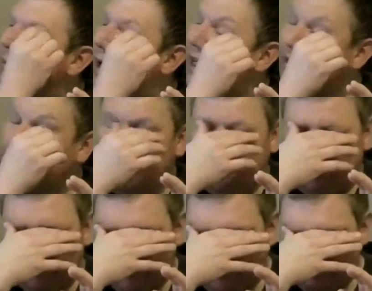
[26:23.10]
box I don't
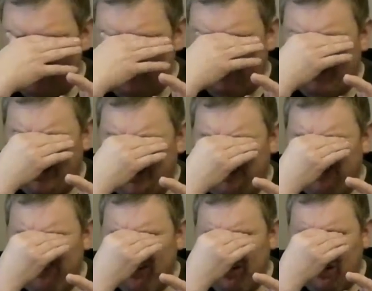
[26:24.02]
want to get in the middle of.
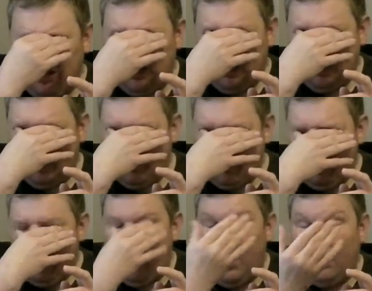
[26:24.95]

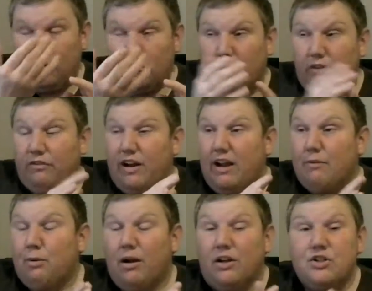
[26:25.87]

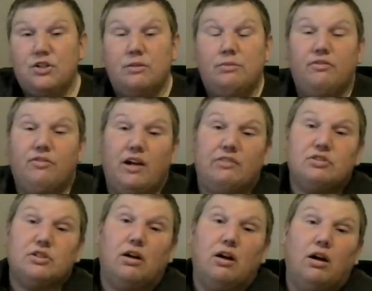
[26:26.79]
25 probably should have been
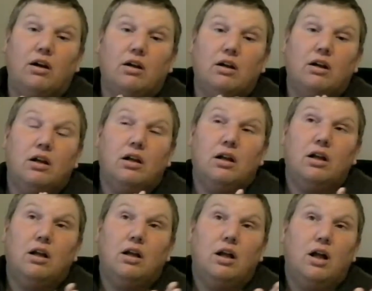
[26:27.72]
5-star.
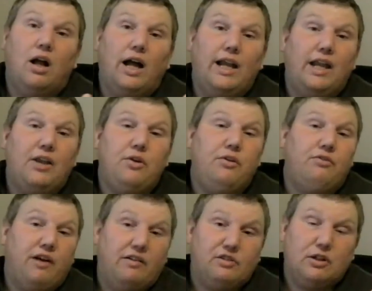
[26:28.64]
I didn't do
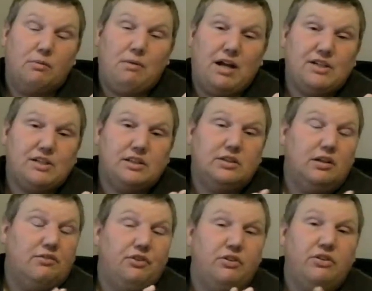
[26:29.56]
5-star matches until
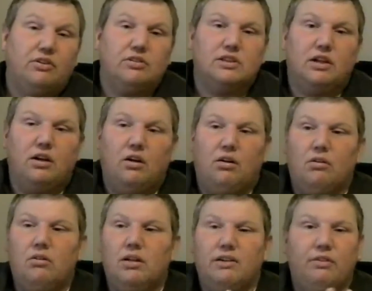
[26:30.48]
a few years
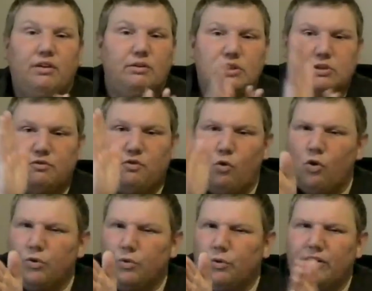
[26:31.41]
ago. Everything was
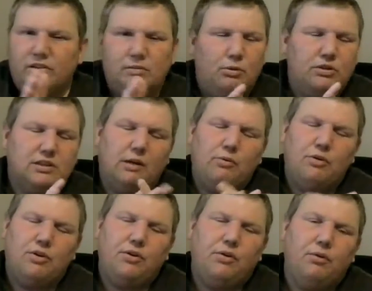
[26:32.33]
4 3 is the most I would
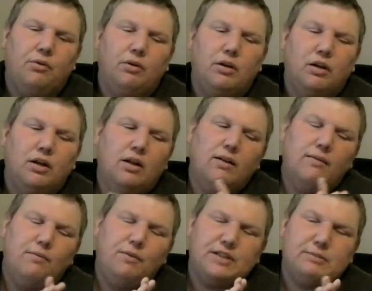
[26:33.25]
do.
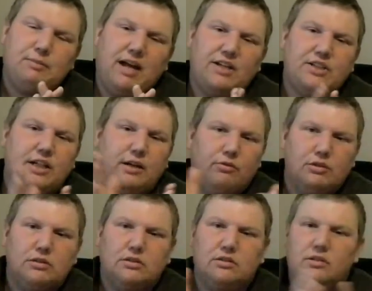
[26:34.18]
This match here
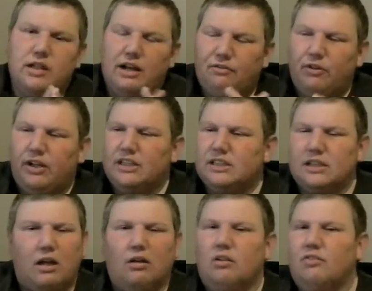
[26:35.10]
was definitely a
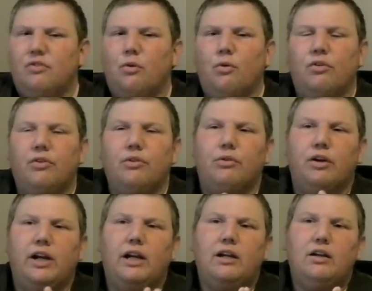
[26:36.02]
solid 4
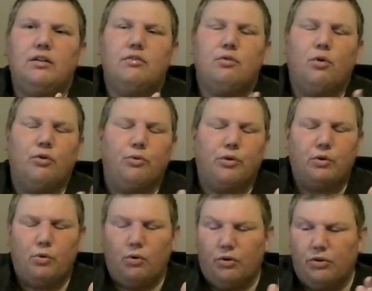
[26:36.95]

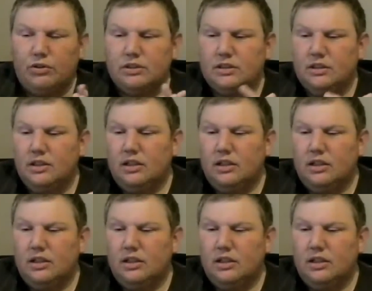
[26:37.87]
3/4.